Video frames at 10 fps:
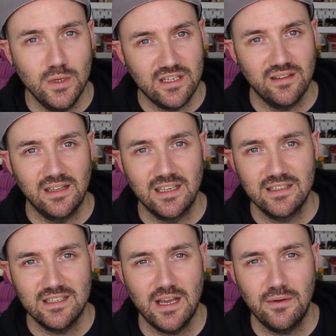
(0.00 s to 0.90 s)
which is
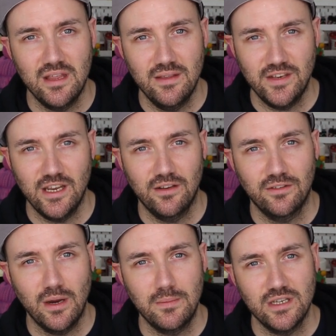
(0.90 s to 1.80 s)
linked down in the video
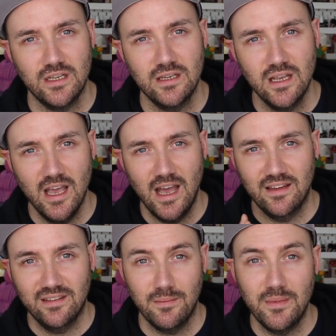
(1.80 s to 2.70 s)
description,
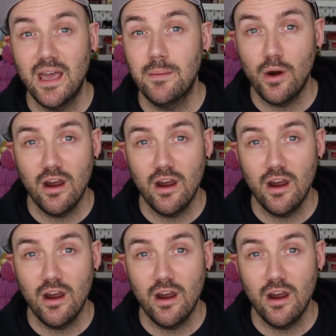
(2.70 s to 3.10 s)
and send me a